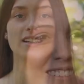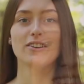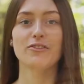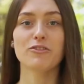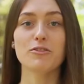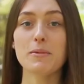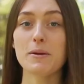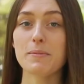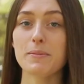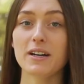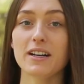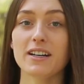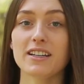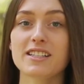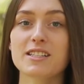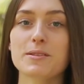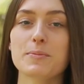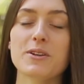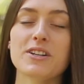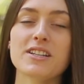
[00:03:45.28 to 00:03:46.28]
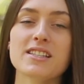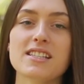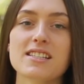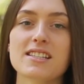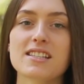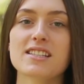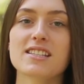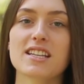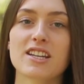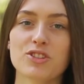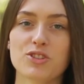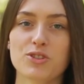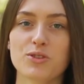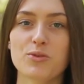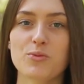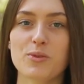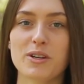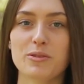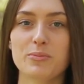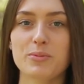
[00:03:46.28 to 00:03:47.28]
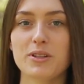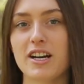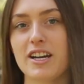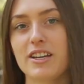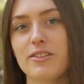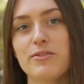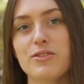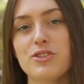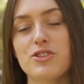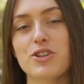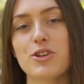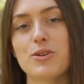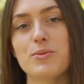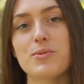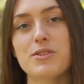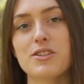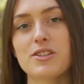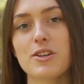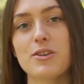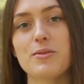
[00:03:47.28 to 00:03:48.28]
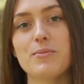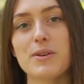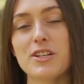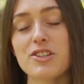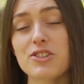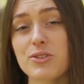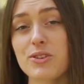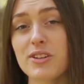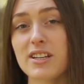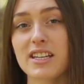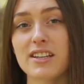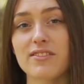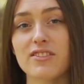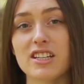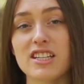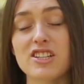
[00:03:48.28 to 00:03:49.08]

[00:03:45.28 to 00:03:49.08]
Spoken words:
Remember, experience is essential when applying for jobs, so be sure to give an